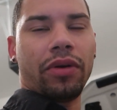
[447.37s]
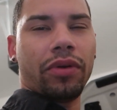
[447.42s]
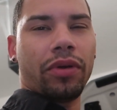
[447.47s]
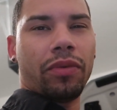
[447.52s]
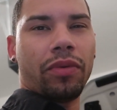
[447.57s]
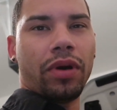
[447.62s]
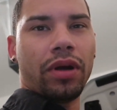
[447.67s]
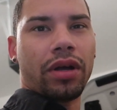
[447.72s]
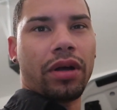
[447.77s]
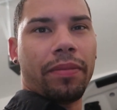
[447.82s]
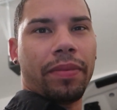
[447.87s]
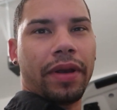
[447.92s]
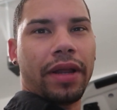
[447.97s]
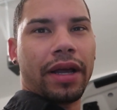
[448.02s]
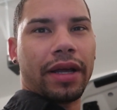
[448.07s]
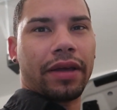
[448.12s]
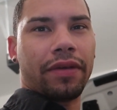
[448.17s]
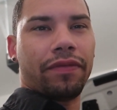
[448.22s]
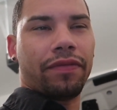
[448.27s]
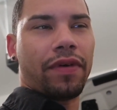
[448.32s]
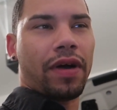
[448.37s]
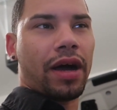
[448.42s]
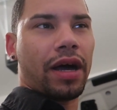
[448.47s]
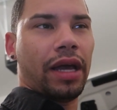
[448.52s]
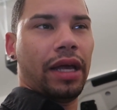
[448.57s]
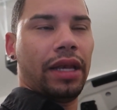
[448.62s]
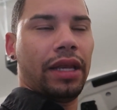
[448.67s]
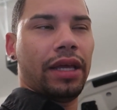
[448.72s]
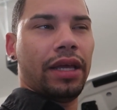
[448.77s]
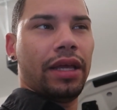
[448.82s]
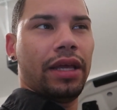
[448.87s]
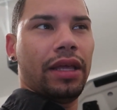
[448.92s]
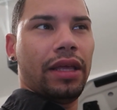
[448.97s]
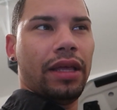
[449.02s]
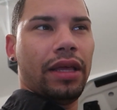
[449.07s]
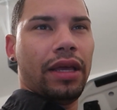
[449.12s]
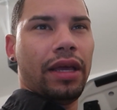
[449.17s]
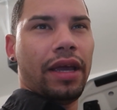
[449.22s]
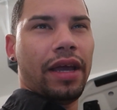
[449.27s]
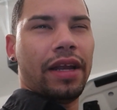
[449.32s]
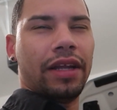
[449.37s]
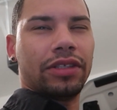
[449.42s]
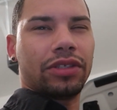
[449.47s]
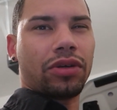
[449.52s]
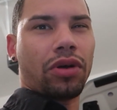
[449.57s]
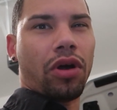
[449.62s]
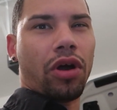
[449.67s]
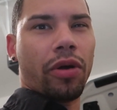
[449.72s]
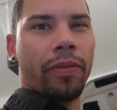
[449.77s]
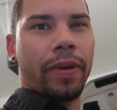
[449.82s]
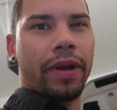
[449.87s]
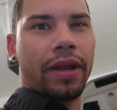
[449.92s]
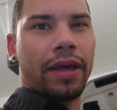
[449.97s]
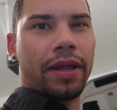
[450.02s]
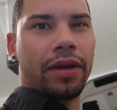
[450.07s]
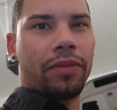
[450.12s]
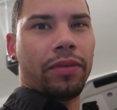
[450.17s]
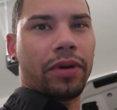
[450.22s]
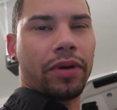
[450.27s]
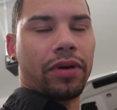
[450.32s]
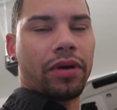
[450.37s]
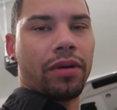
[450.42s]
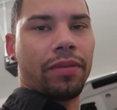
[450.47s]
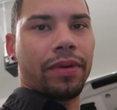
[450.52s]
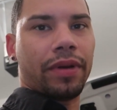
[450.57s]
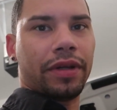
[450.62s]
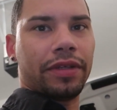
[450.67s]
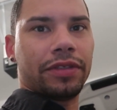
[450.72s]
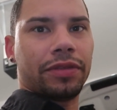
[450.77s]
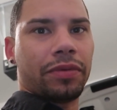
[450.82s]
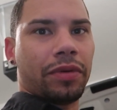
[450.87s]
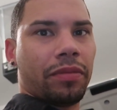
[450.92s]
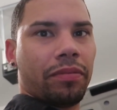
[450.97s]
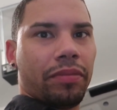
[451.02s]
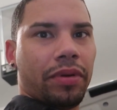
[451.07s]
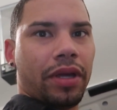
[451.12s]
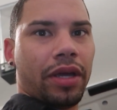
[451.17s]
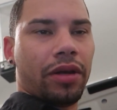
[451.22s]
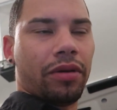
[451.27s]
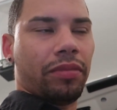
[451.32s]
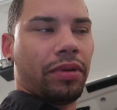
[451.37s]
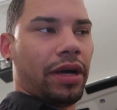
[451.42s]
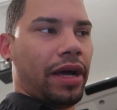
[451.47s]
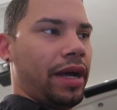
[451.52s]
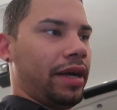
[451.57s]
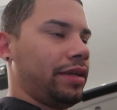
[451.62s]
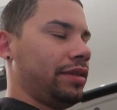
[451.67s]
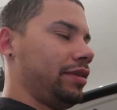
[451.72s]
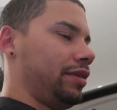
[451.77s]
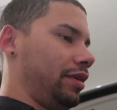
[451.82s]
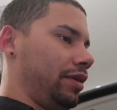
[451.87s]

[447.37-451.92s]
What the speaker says: Only one company I can find, and it's carbon. I don't want carbon, I just want piano black.